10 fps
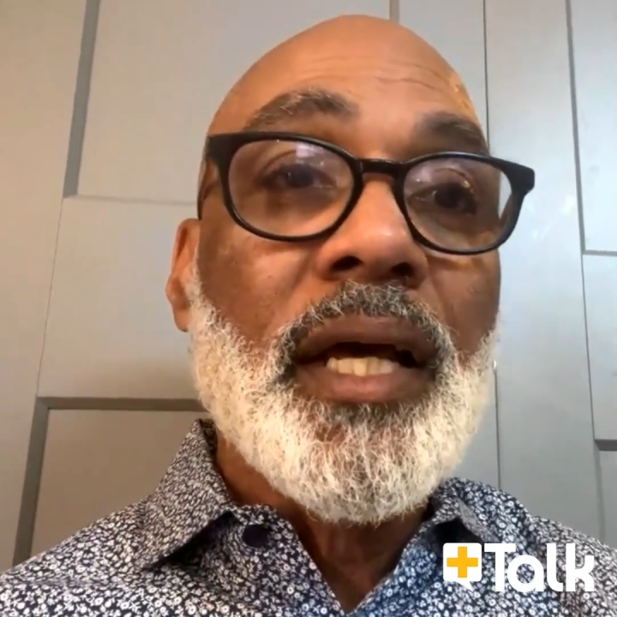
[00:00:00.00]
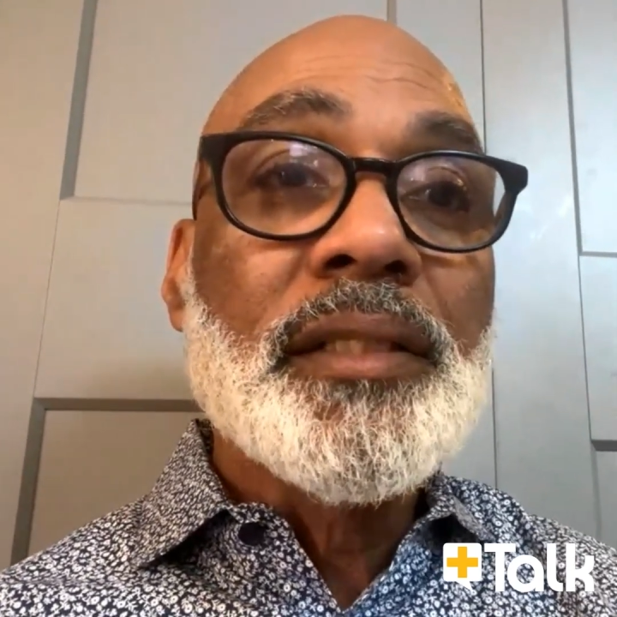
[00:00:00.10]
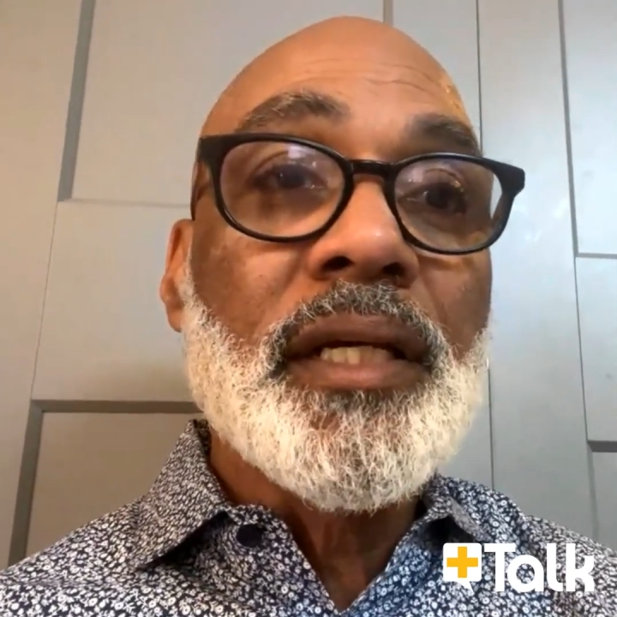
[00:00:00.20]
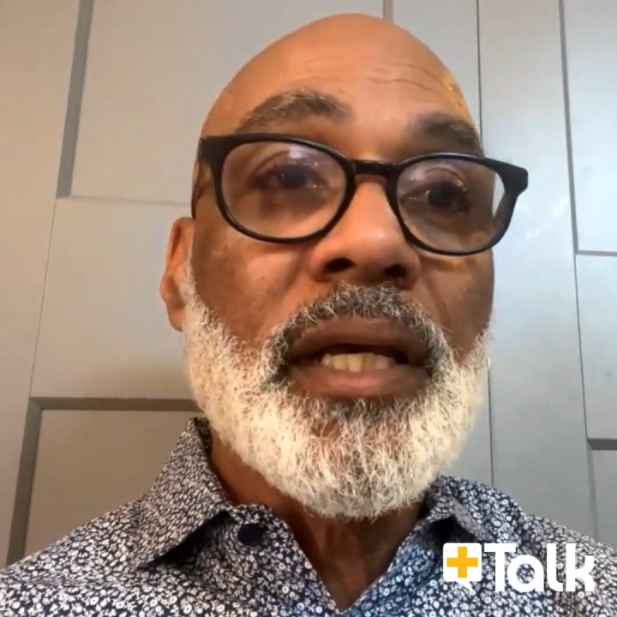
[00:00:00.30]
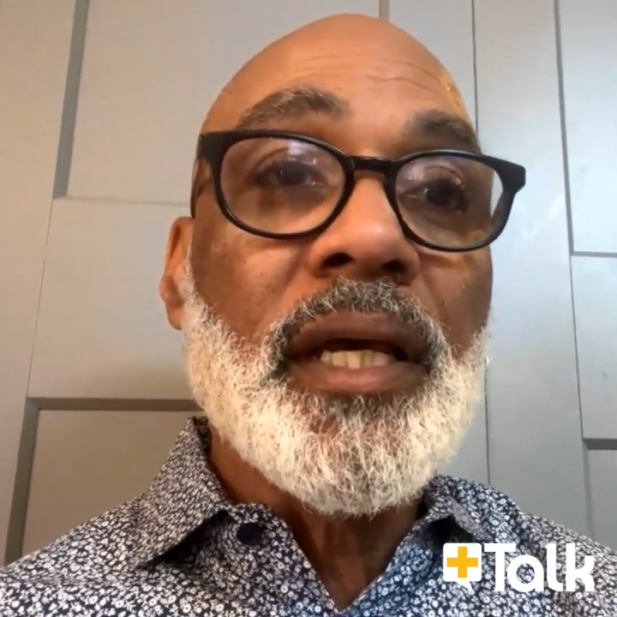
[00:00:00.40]

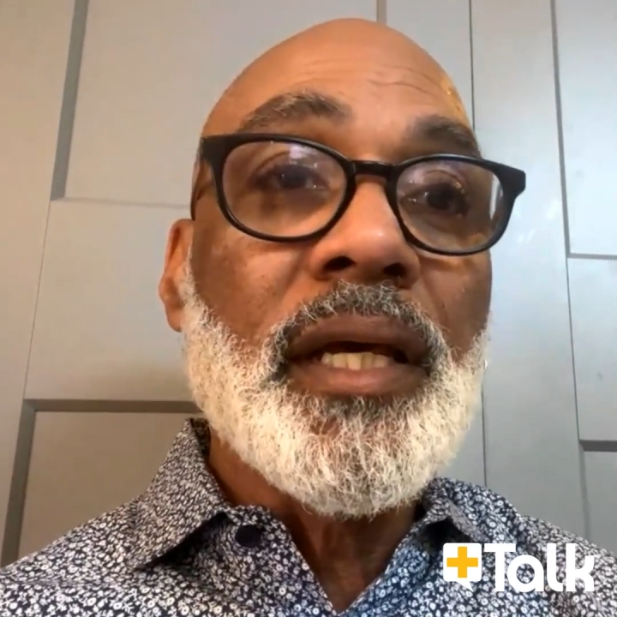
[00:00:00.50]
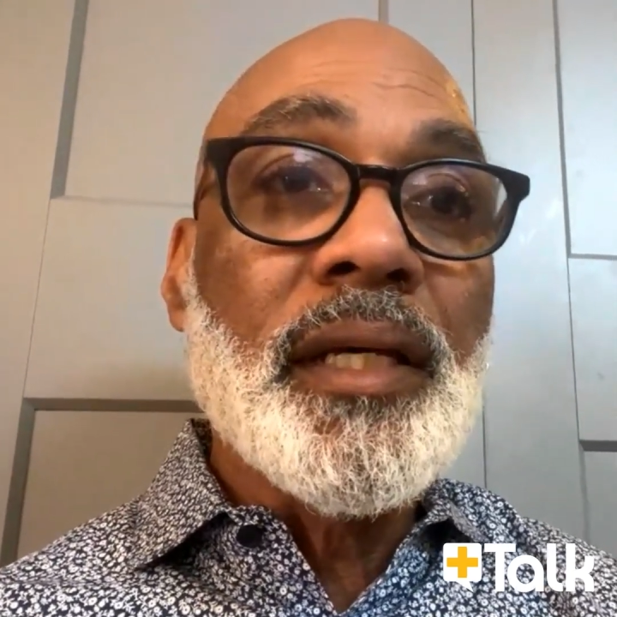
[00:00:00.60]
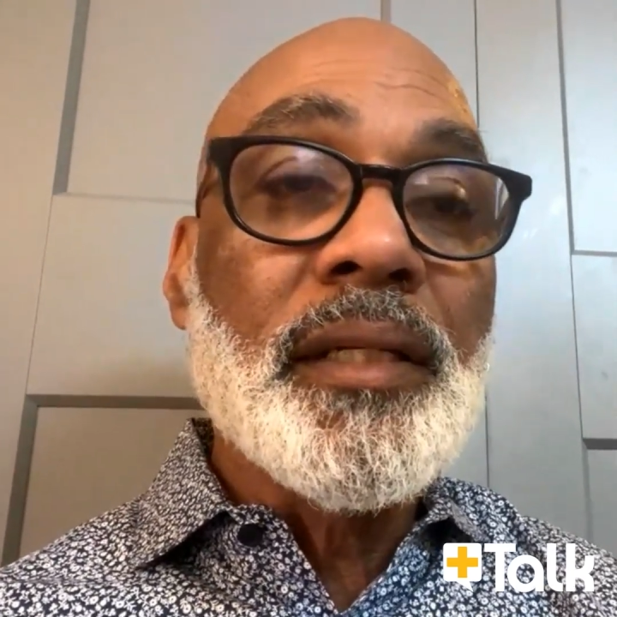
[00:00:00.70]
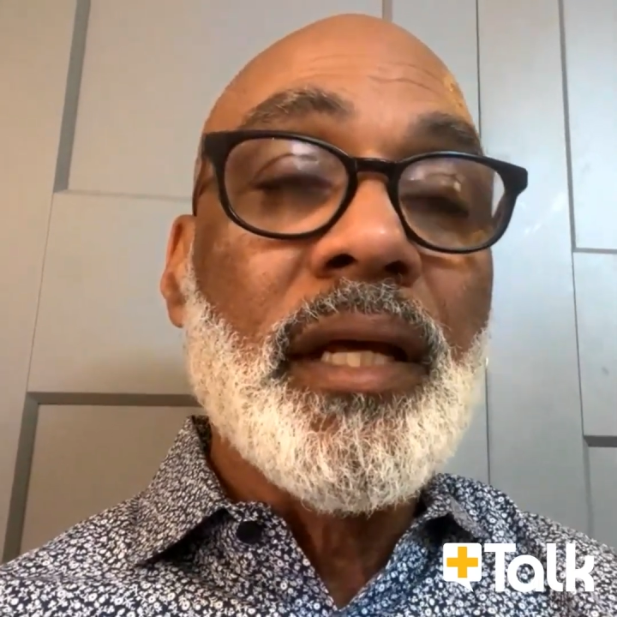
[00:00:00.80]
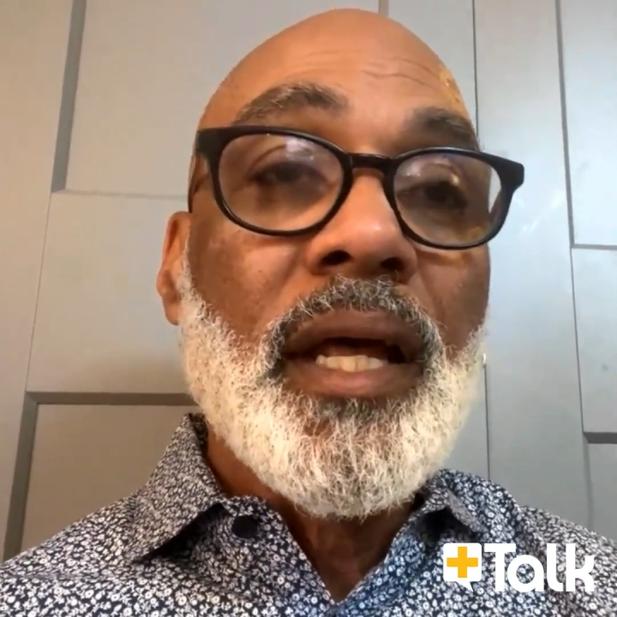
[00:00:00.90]
to
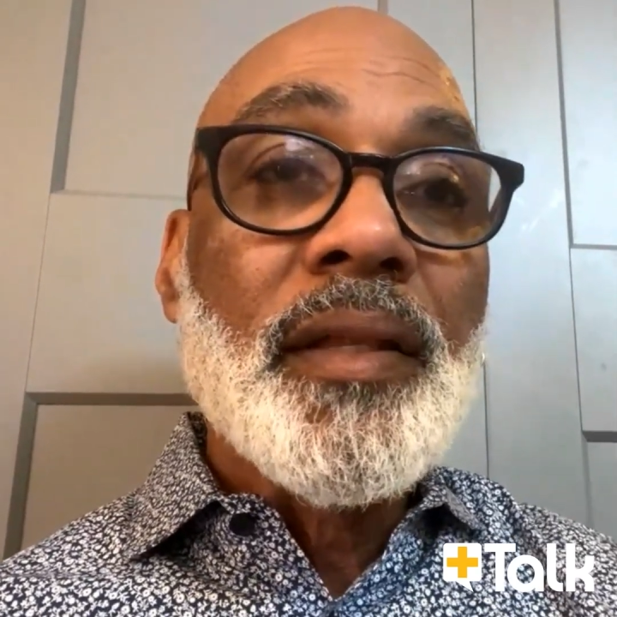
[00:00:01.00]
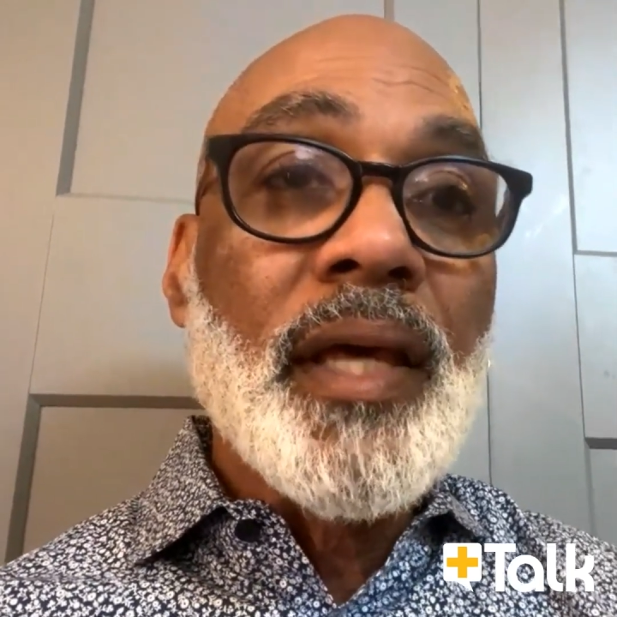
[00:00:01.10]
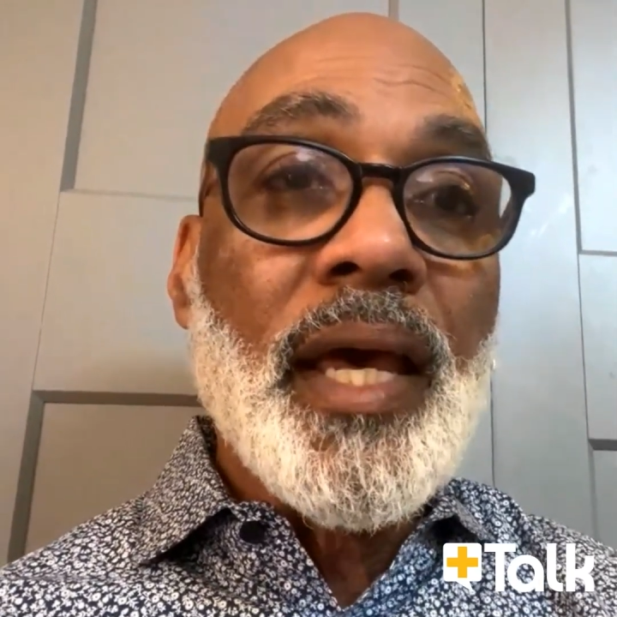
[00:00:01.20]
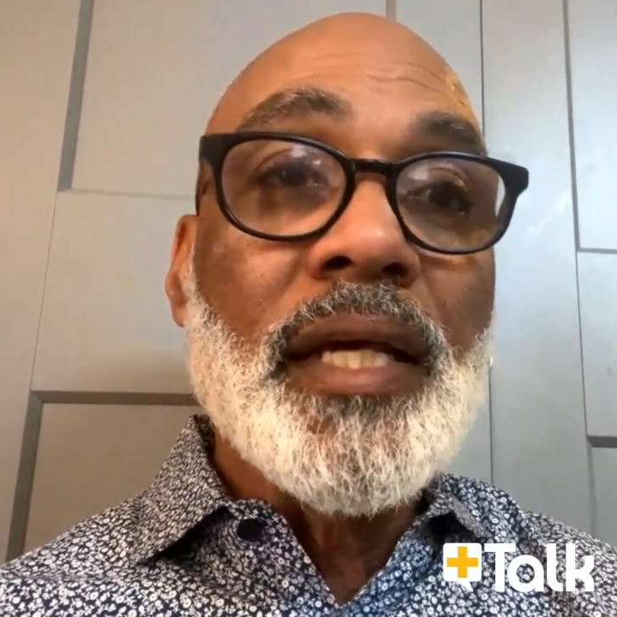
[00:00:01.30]
end the